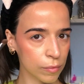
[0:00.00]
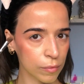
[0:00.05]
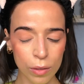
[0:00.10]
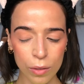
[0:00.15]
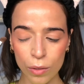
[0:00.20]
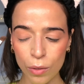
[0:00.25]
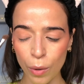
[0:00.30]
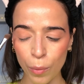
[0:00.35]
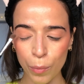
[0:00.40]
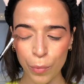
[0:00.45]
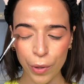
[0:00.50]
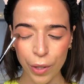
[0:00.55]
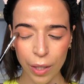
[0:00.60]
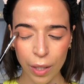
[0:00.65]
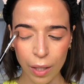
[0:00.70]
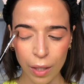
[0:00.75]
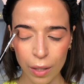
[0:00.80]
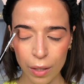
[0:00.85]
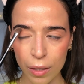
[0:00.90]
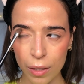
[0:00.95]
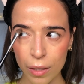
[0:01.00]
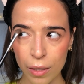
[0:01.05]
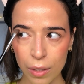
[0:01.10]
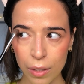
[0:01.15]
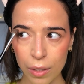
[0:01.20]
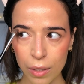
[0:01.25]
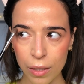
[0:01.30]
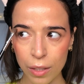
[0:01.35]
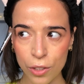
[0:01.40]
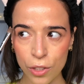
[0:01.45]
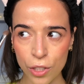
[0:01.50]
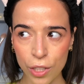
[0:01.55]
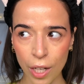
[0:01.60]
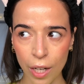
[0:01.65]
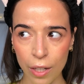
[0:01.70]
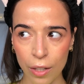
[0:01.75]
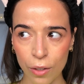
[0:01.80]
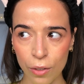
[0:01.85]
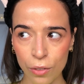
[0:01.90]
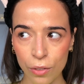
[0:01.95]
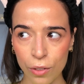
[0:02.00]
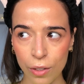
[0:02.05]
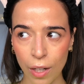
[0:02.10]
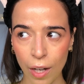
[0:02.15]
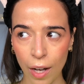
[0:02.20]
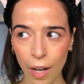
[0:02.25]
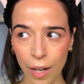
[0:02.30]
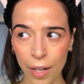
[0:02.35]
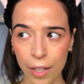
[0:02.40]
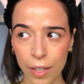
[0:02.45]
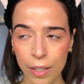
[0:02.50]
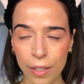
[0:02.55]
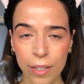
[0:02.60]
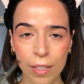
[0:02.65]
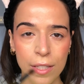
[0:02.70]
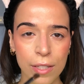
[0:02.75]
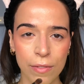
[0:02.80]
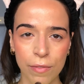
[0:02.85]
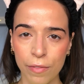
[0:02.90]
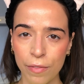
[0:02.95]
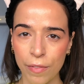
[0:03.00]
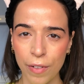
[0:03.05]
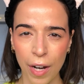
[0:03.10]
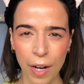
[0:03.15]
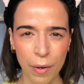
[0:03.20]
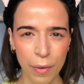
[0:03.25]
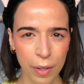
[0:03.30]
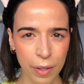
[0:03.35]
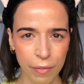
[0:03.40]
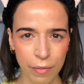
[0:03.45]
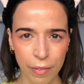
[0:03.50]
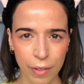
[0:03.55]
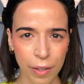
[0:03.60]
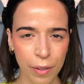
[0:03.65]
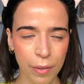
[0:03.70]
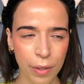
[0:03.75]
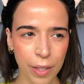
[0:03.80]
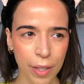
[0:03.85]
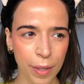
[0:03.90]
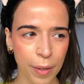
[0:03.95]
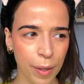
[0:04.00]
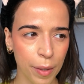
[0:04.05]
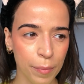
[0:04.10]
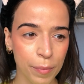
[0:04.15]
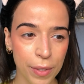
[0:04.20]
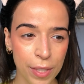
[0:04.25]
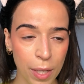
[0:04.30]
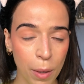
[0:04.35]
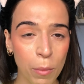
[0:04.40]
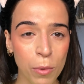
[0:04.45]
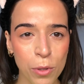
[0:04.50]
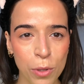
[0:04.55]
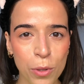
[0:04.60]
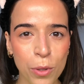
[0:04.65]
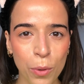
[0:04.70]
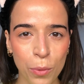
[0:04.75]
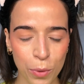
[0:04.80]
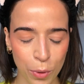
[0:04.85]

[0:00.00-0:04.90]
So I'm bringing the shadow higher. It's it's almost no